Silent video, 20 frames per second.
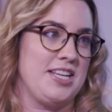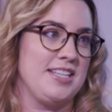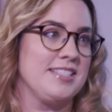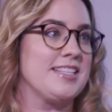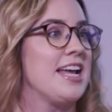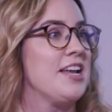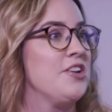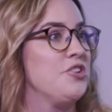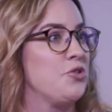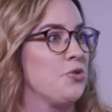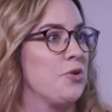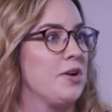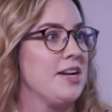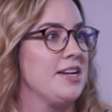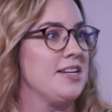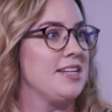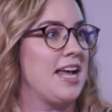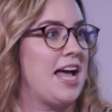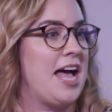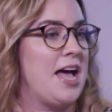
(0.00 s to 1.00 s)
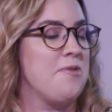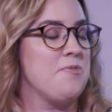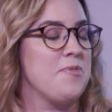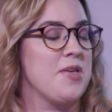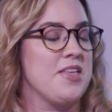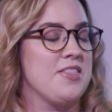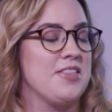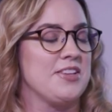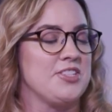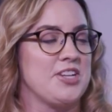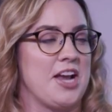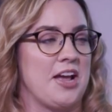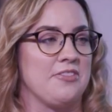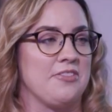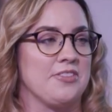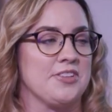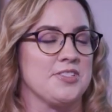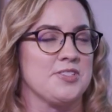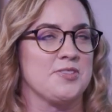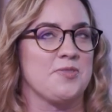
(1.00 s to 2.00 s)
I enjoyed the chef
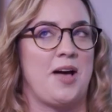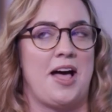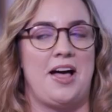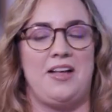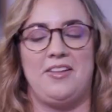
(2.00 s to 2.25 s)
as well,